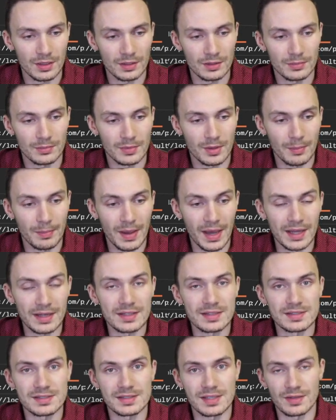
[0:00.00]
Here, the
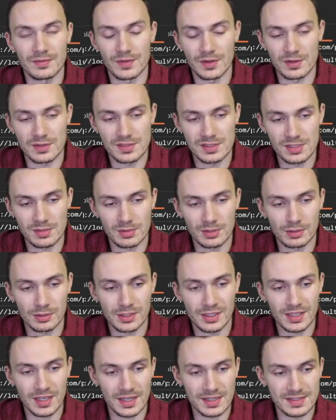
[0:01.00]
body is set very
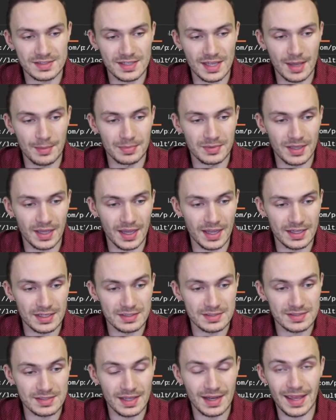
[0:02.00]
similarly, except
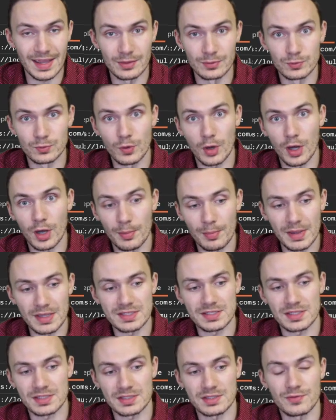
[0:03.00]
I set a raw
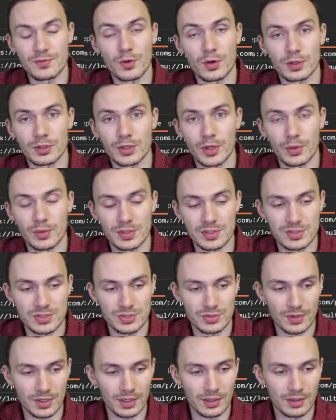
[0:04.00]
base64 encoded
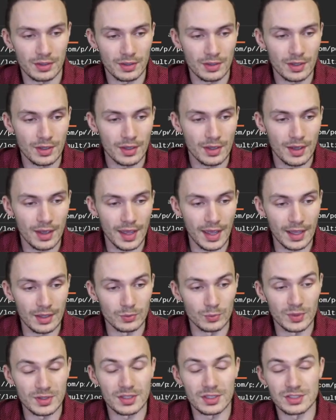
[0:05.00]
string
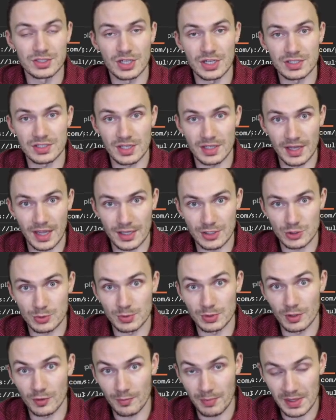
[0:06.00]
and with the JSON
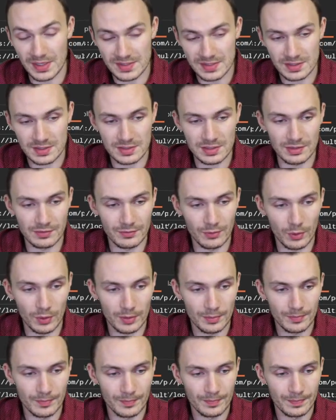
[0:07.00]
attribute of
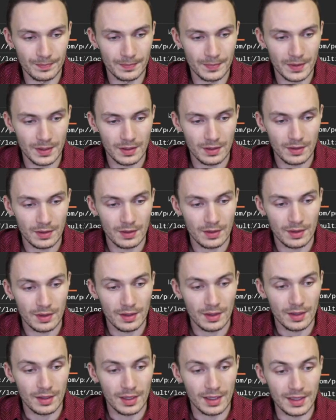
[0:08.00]
base64.
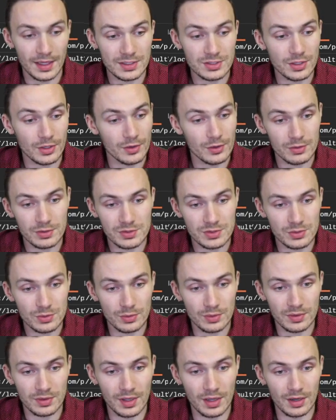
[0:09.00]
And that's all there is
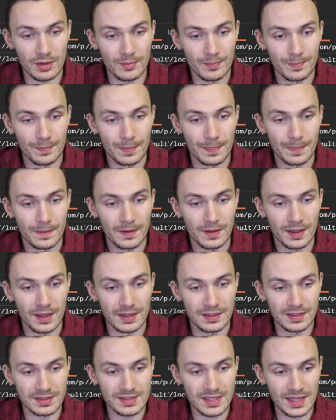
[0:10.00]
to it there.
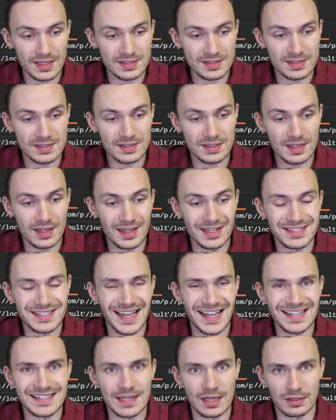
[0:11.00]
In the test,
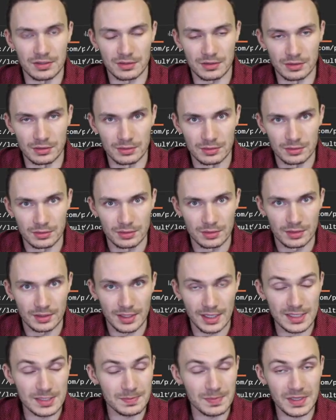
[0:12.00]
it's identical.
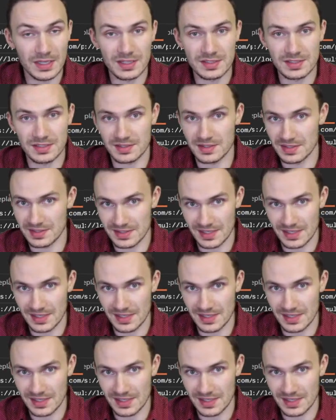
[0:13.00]
It's because